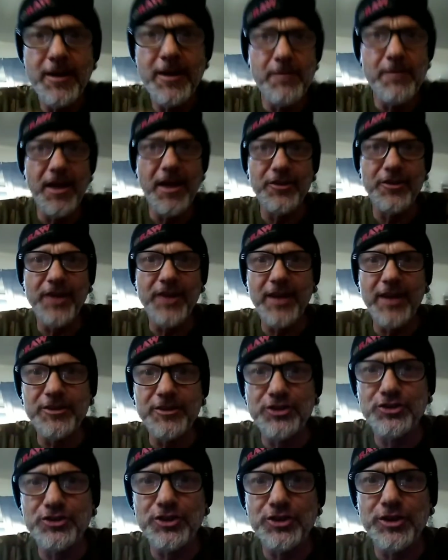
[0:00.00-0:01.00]
I'm not exactly
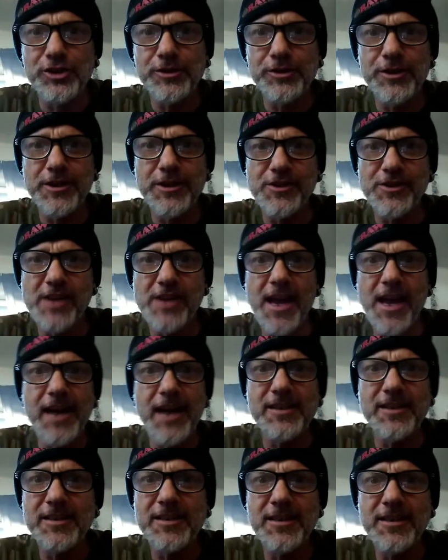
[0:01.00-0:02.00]
sure the
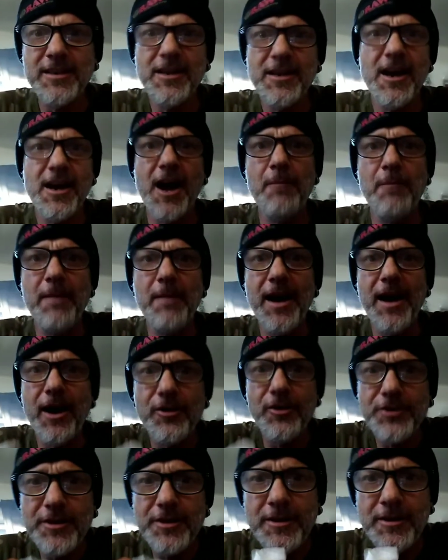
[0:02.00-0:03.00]
exact
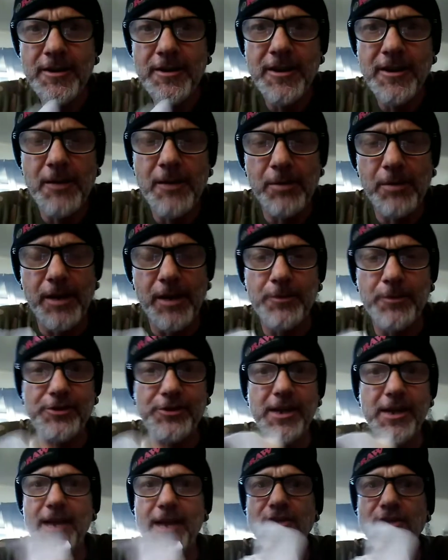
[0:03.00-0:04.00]
amount. But I'm
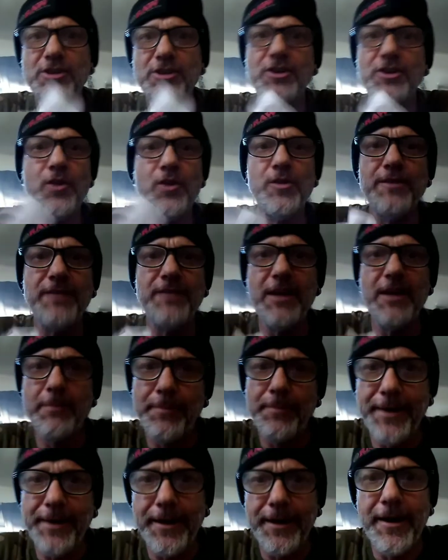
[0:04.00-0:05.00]
saying you can only vape
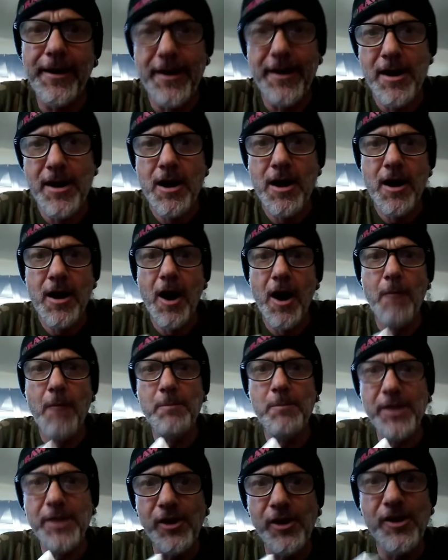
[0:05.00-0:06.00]
about 1.5
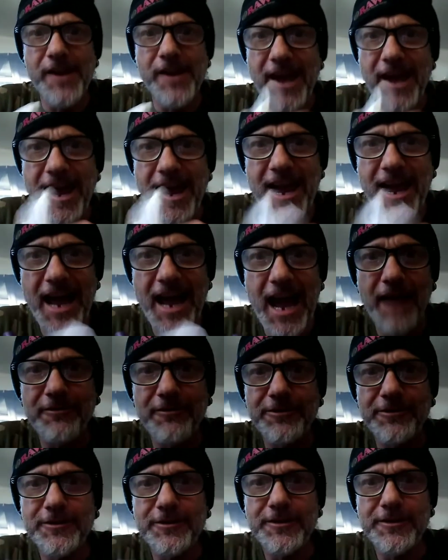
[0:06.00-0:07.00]
mils
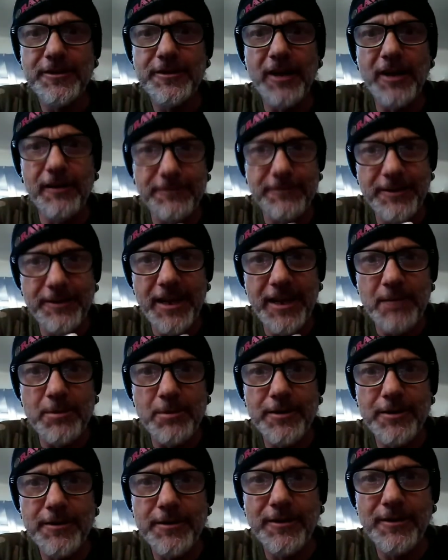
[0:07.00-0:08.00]
of vape.
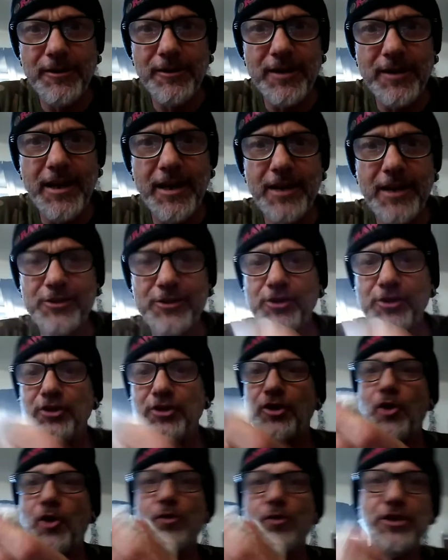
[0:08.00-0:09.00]
Okay, so
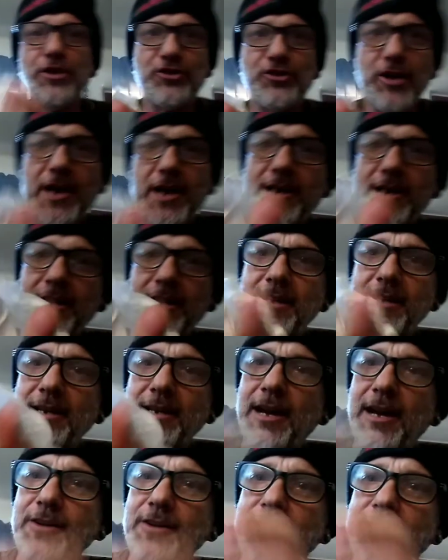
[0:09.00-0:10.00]
you're only trying to get
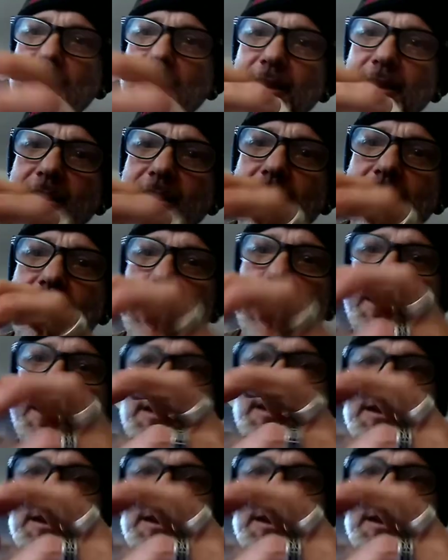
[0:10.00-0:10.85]
down to that line.